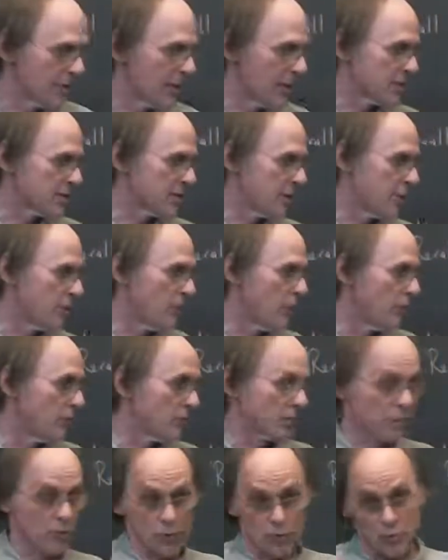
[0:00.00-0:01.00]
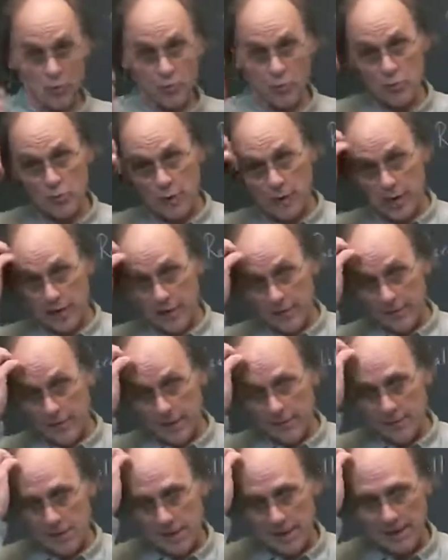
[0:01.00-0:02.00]
So one way, I
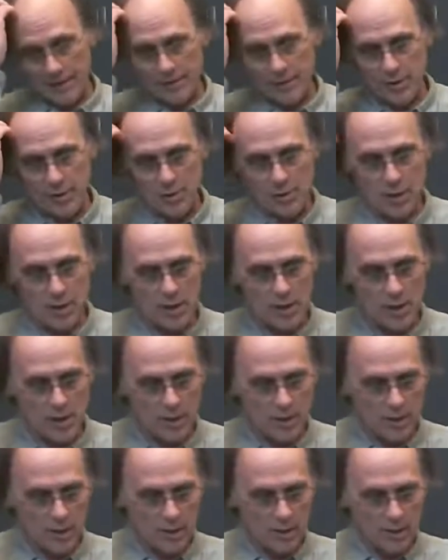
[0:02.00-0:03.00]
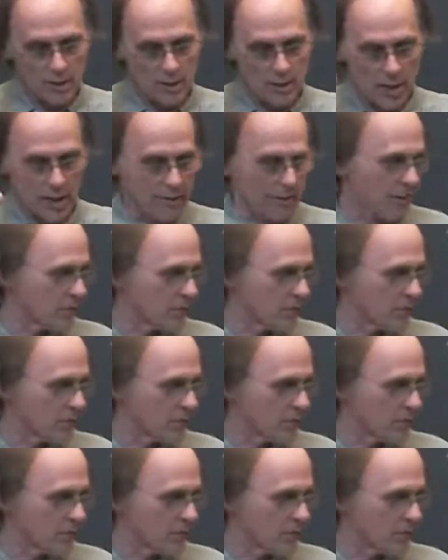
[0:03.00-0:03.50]
mean, if you anyway,